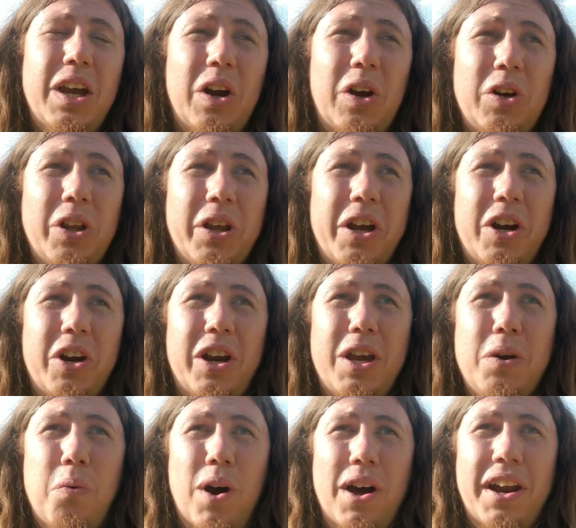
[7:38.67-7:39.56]
Earlier
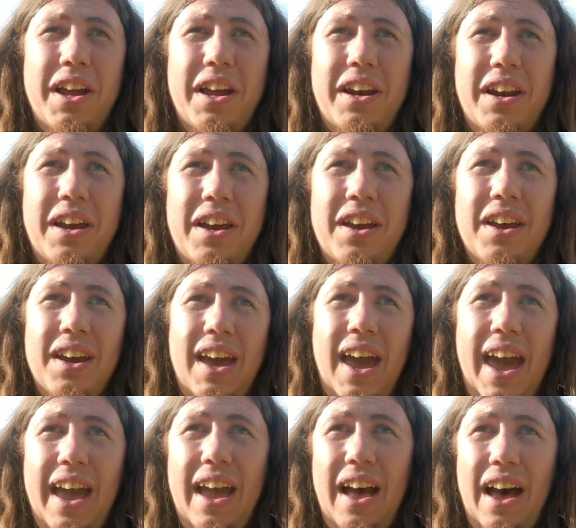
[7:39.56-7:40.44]
he wanted
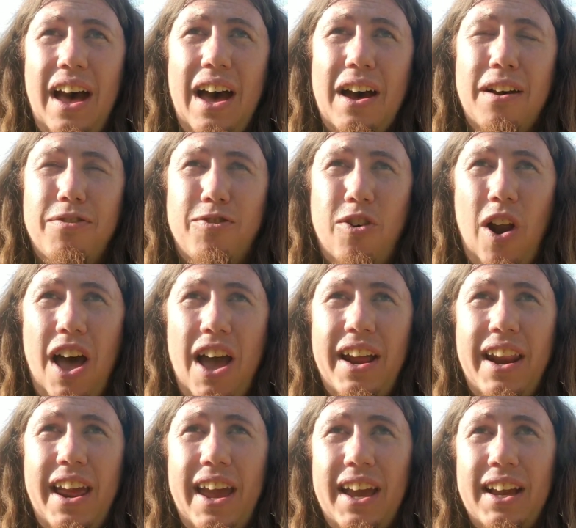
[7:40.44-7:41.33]

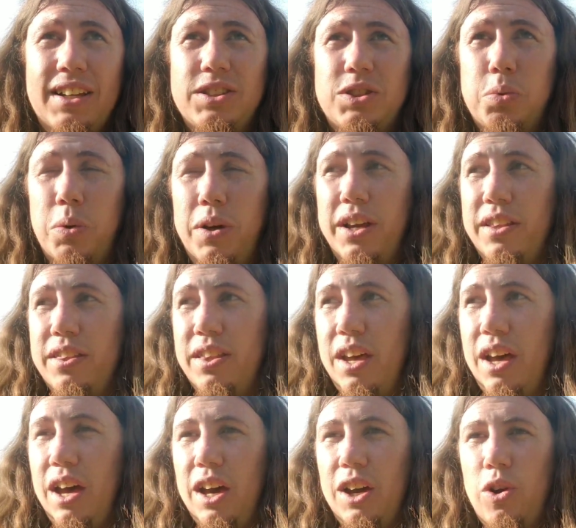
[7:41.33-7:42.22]
fried eggs with
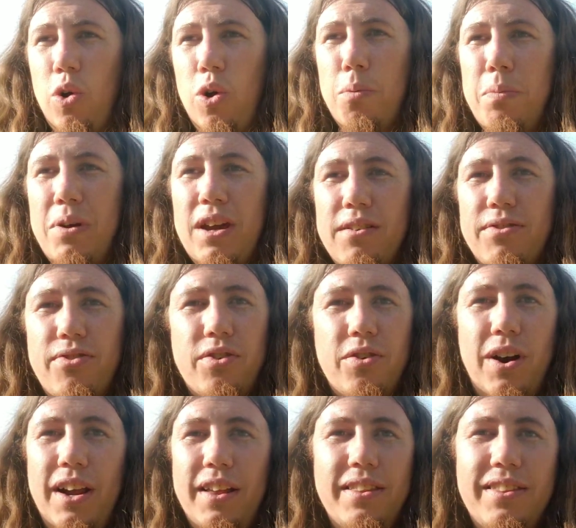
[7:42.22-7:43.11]
corned beef,
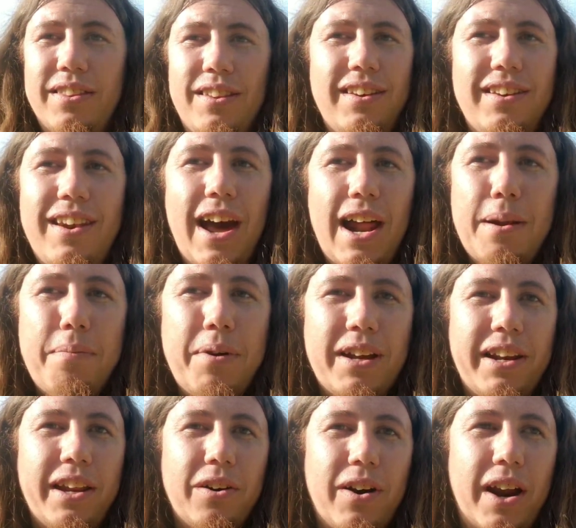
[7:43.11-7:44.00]
right? Not a
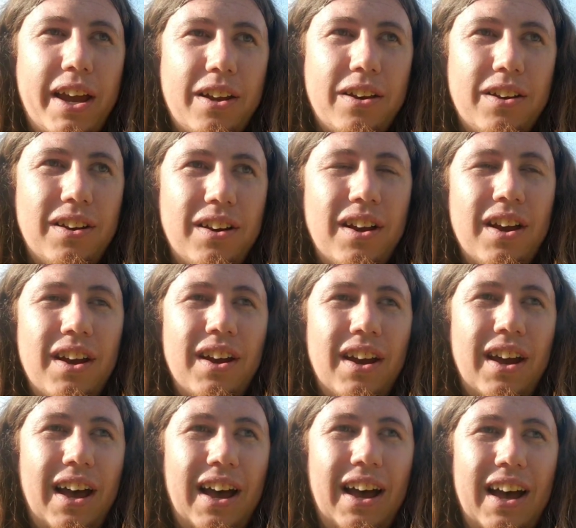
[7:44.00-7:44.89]
big deal, right?
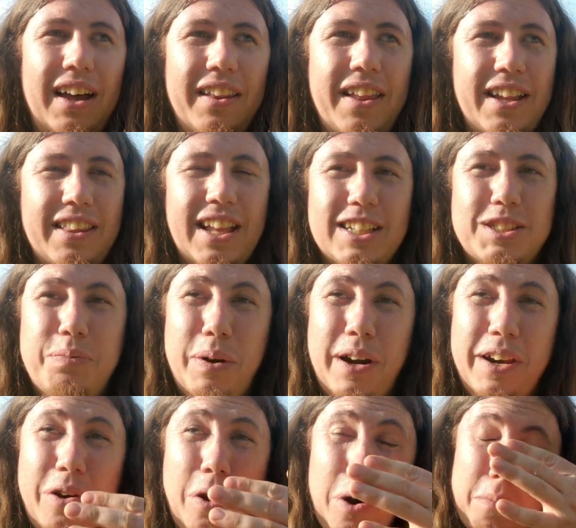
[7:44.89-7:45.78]
That's
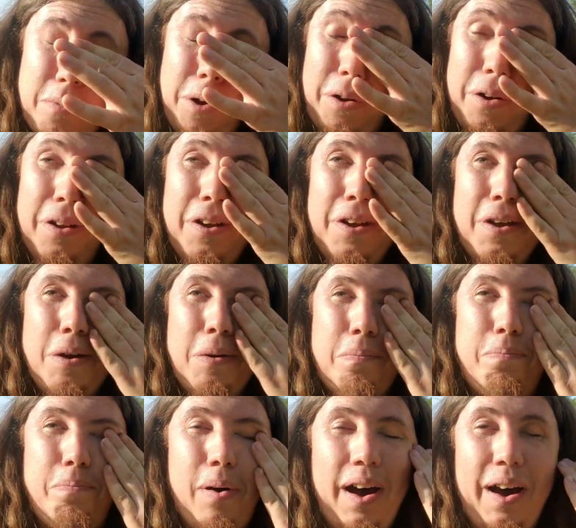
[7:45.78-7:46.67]
pretty normal.
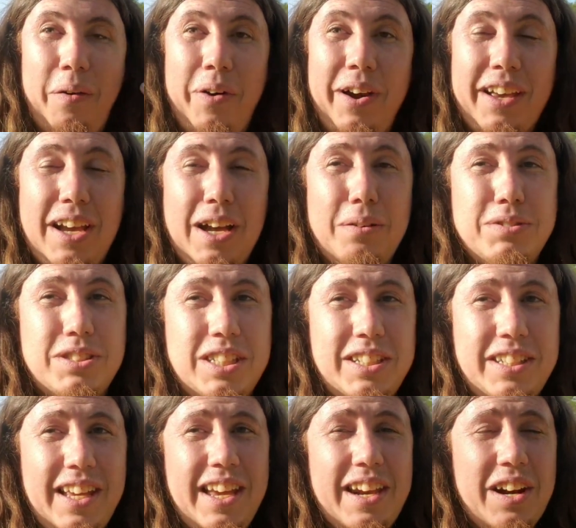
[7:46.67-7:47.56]
But when it comes to
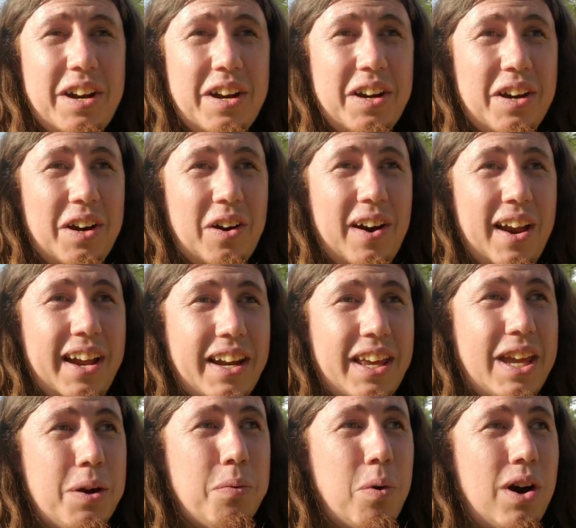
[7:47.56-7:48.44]
dinner, right,
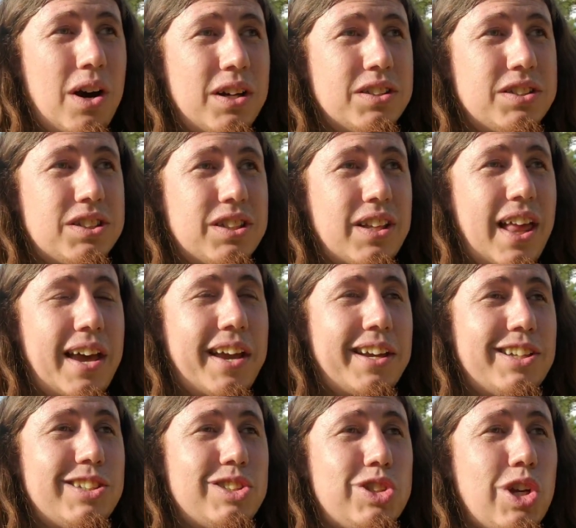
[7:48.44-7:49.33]
he wants
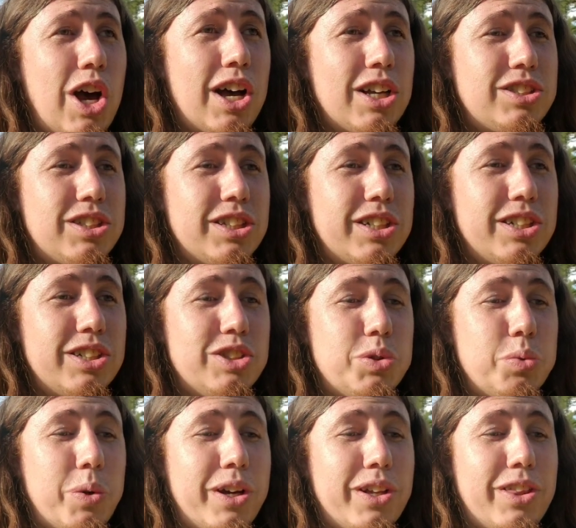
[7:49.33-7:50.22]
like
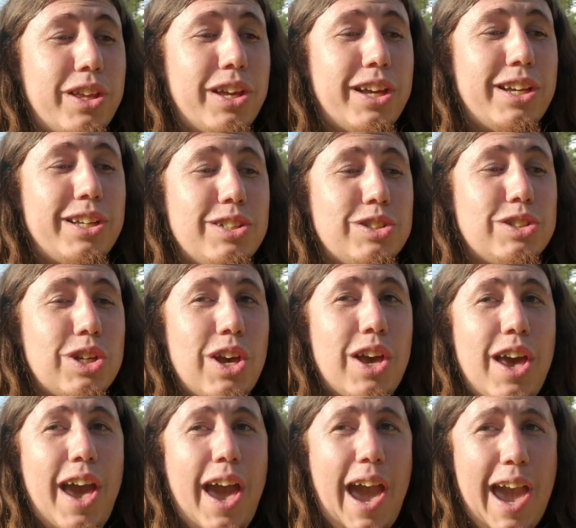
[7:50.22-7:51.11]
sausage with his
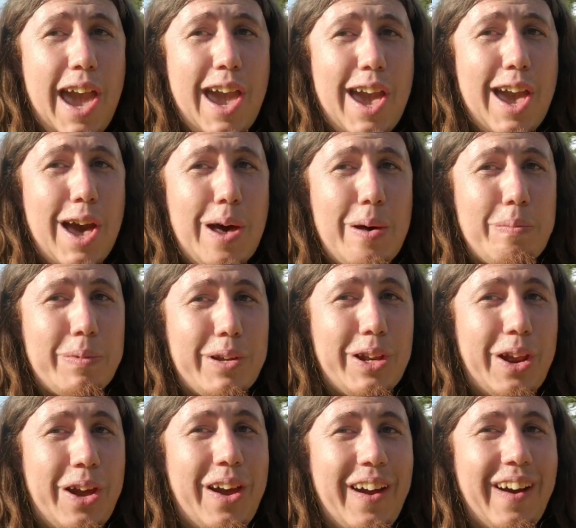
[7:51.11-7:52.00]
ham,
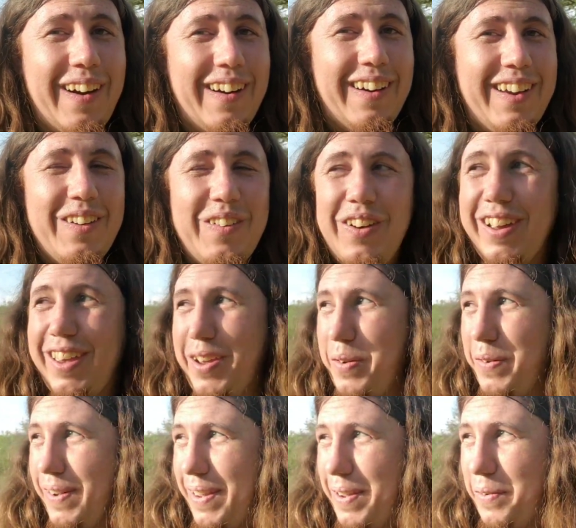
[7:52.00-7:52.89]
you know. he
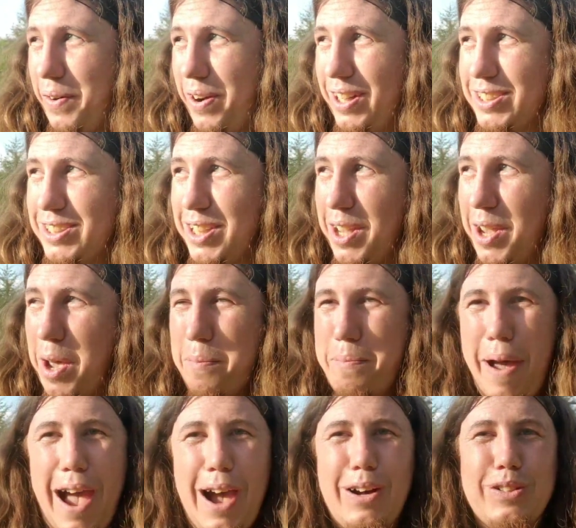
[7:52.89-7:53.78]
wants
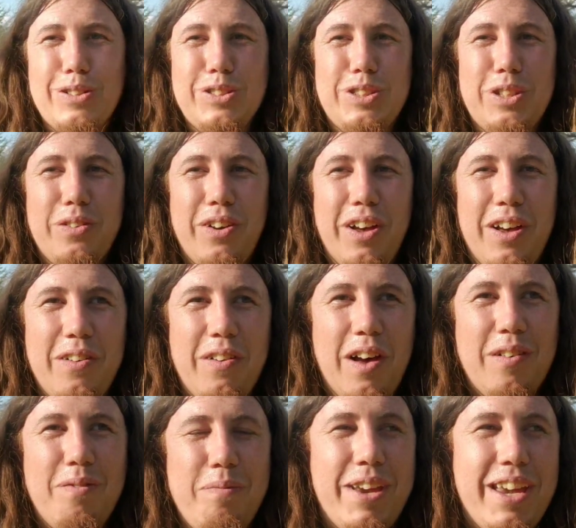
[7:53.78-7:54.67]
pounds
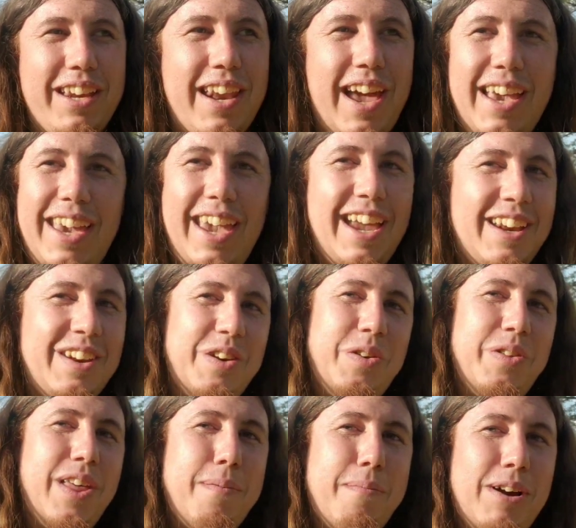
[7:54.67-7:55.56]
of meat, and I can't
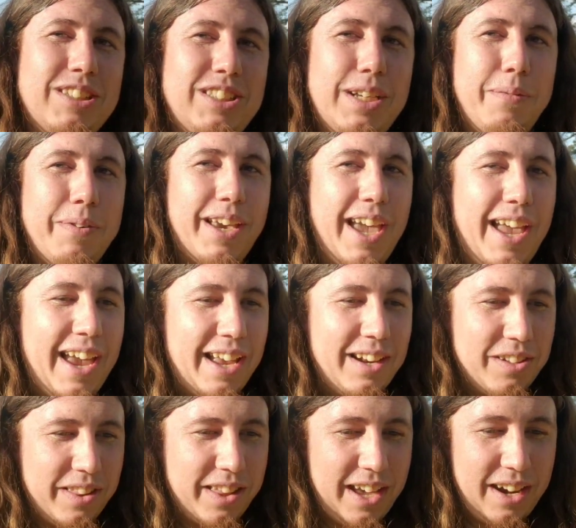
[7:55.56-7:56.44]
do that. My stomach can't
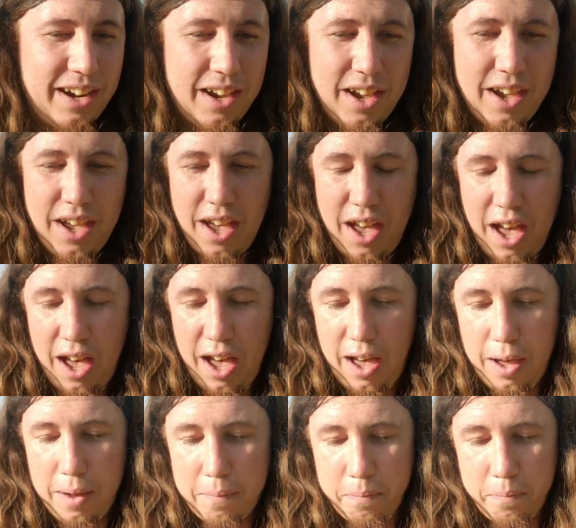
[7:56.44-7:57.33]
handle that.
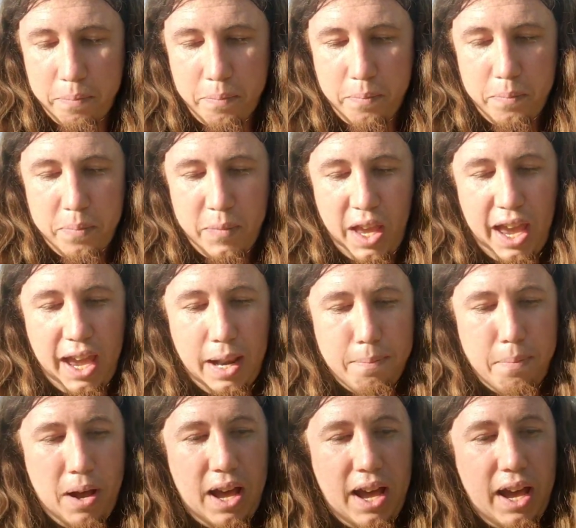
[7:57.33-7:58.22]

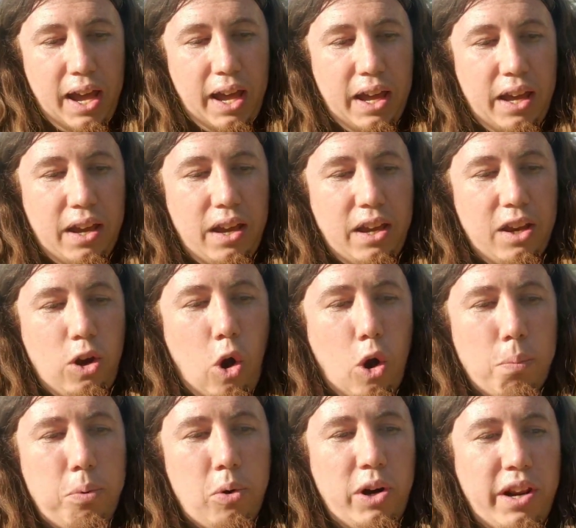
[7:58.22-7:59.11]
And by
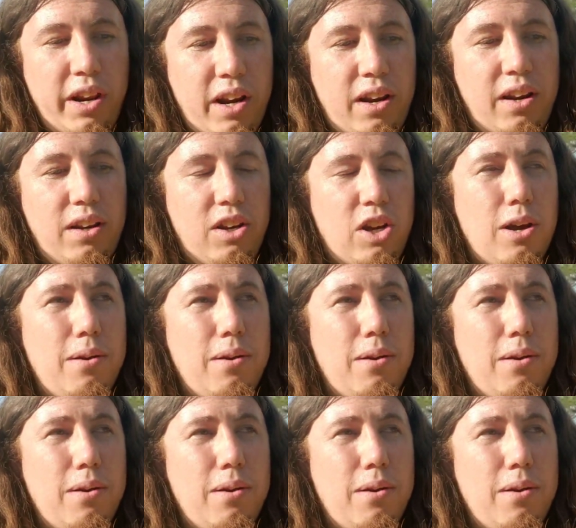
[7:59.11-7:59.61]
incorporating